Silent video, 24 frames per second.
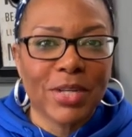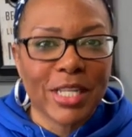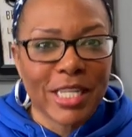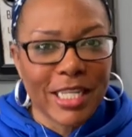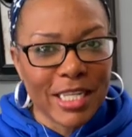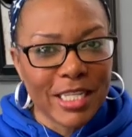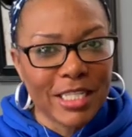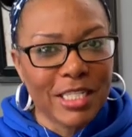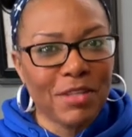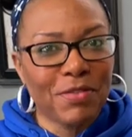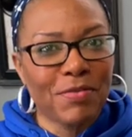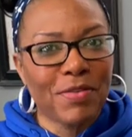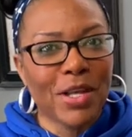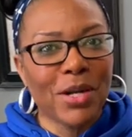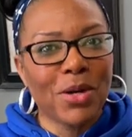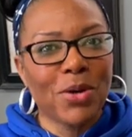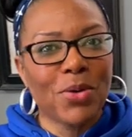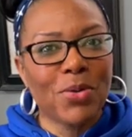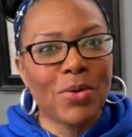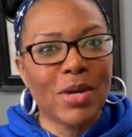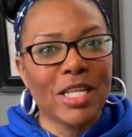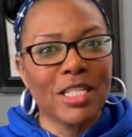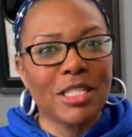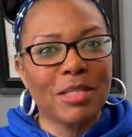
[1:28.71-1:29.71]
Easy Federal
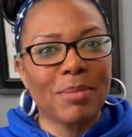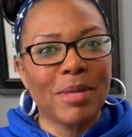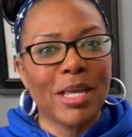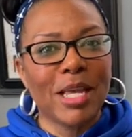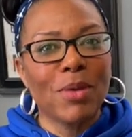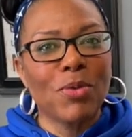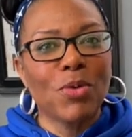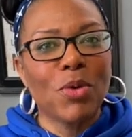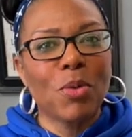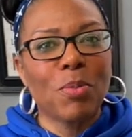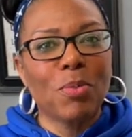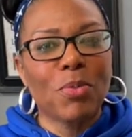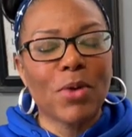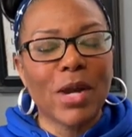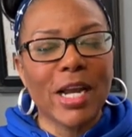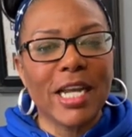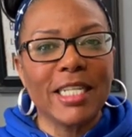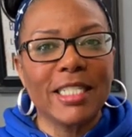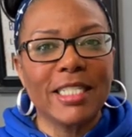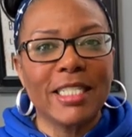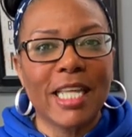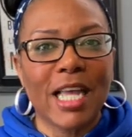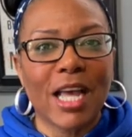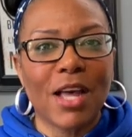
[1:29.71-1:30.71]
Resume, will
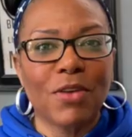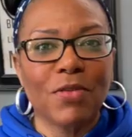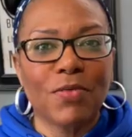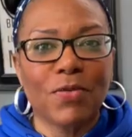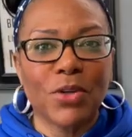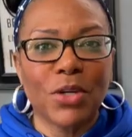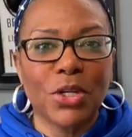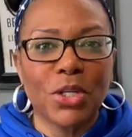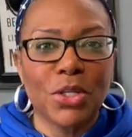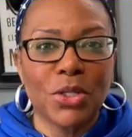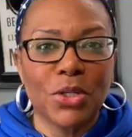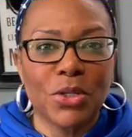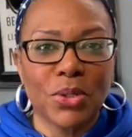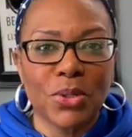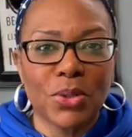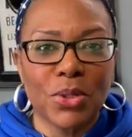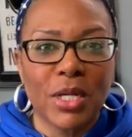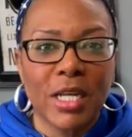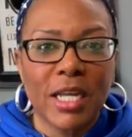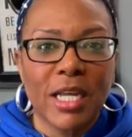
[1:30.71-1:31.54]
break down for you